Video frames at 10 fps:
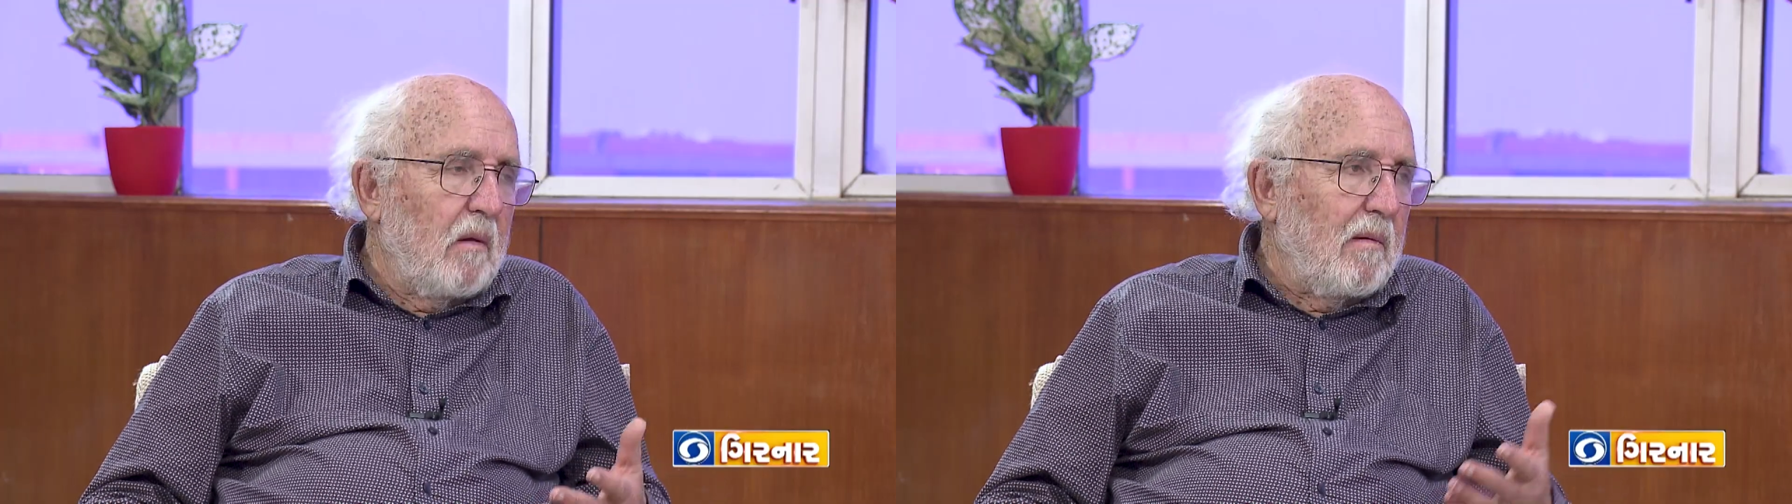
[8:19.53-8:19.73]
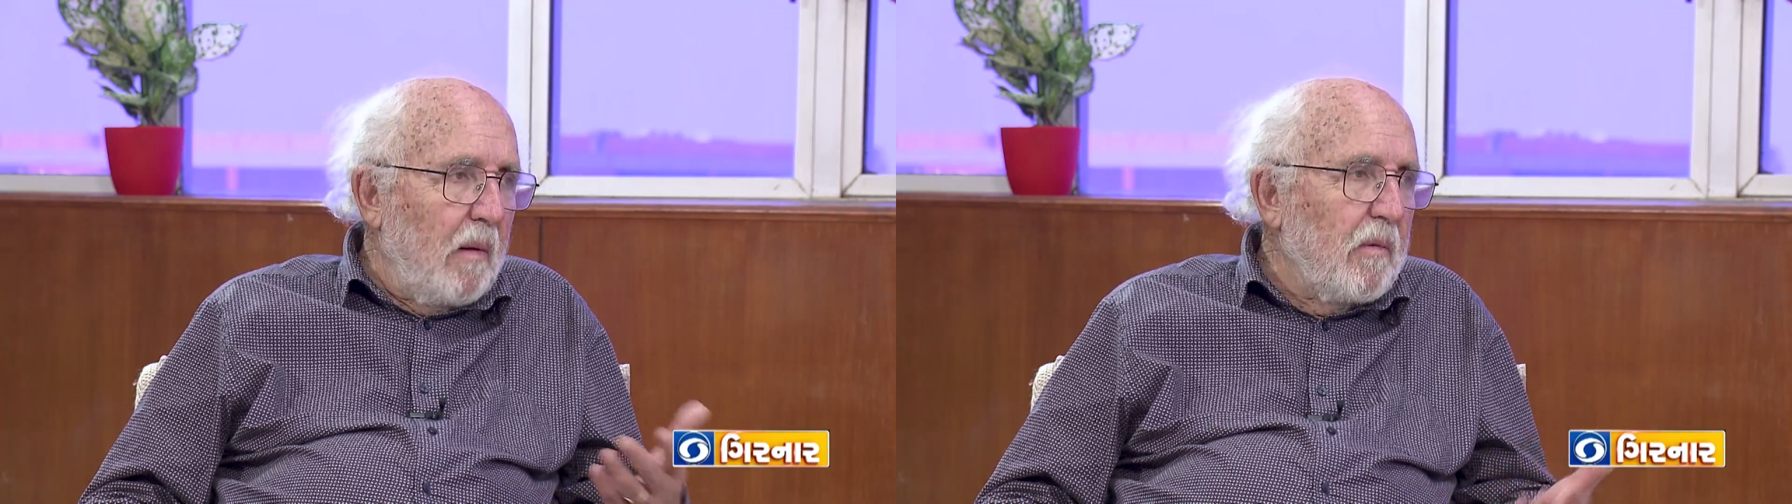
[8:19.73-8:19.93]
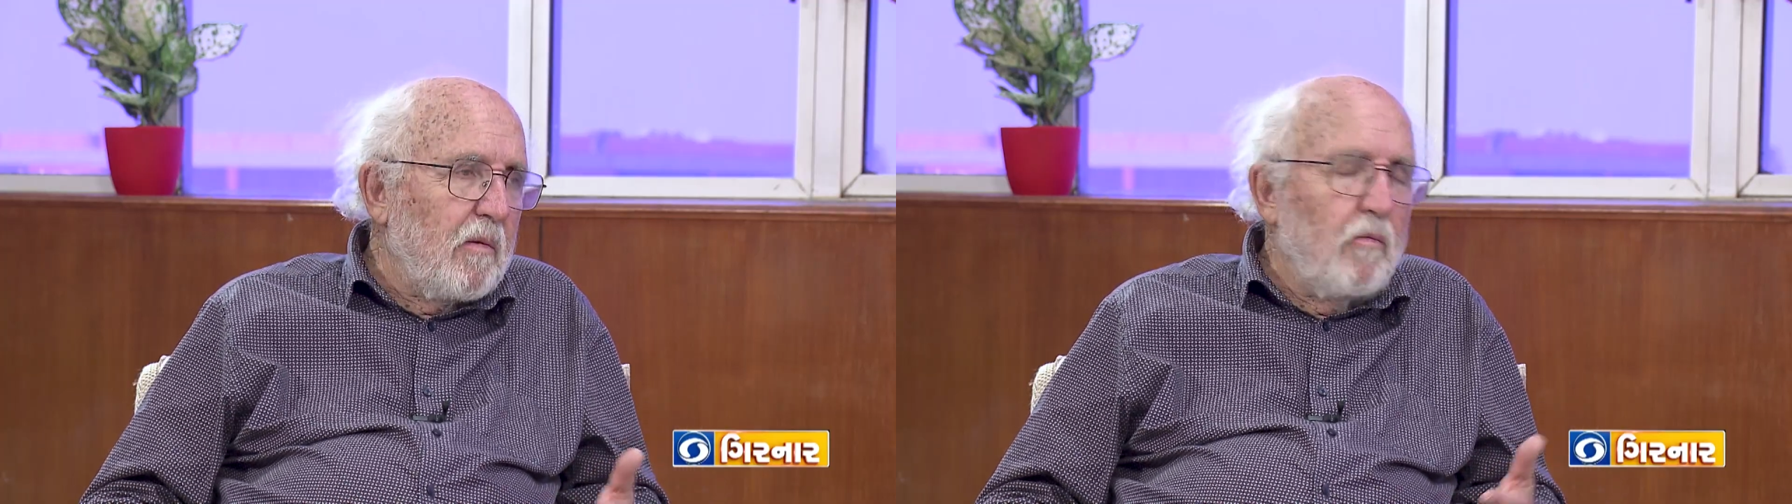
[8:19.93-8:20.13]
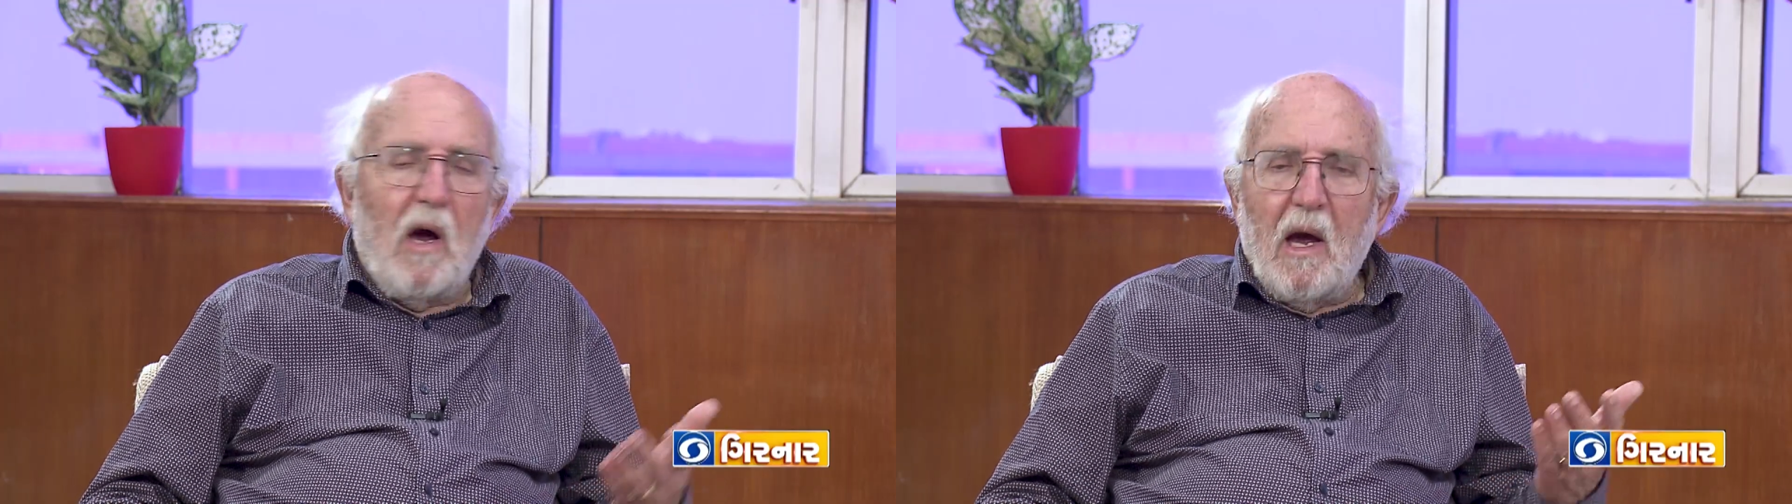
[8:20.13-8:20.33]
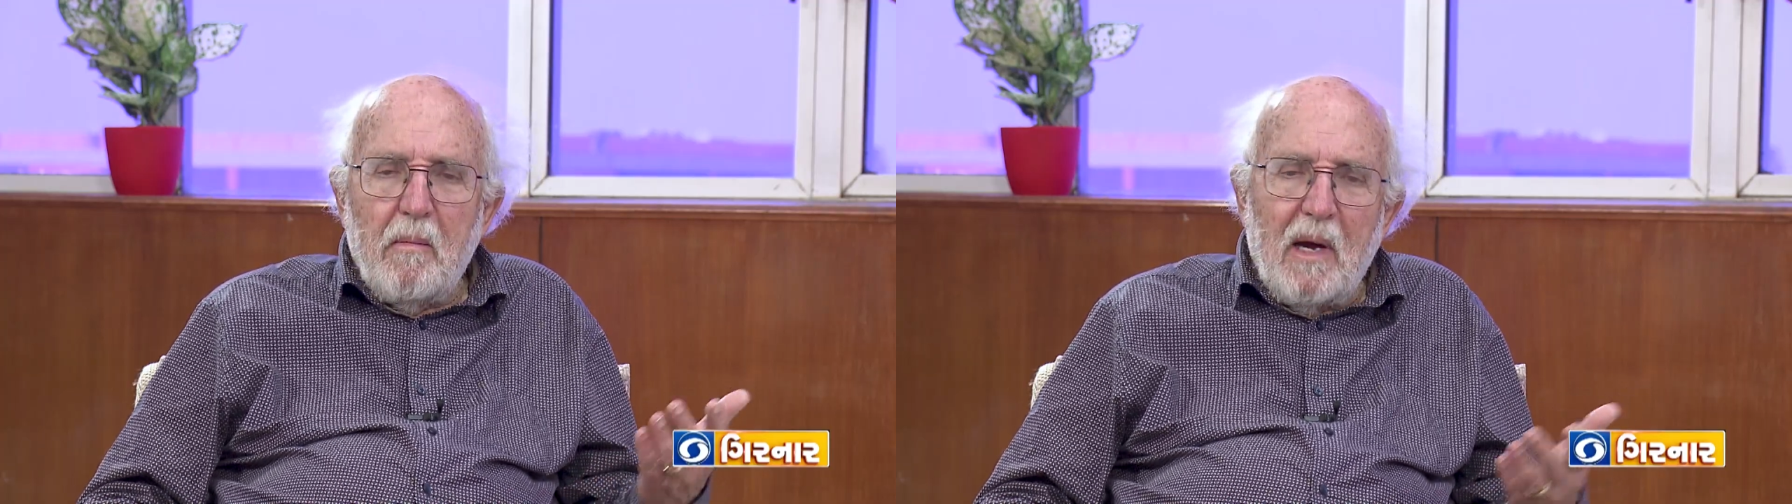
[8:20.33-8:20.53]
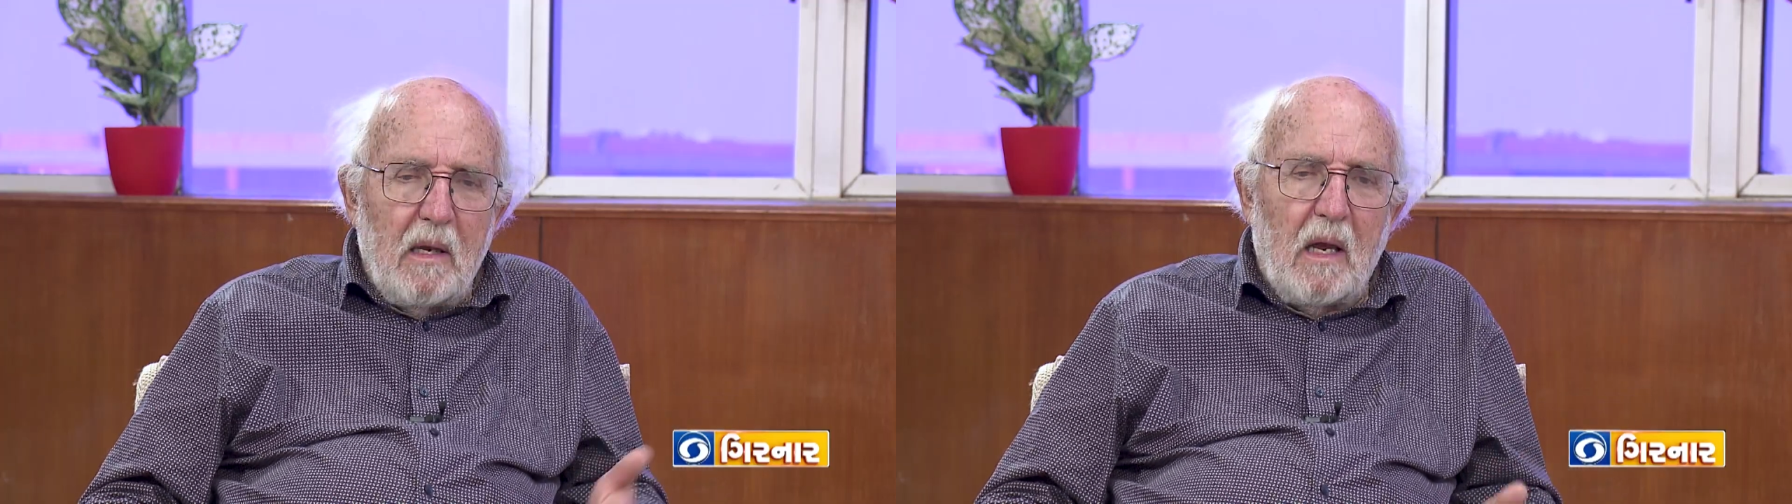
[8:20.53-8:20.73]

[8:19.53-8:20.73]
James Webb and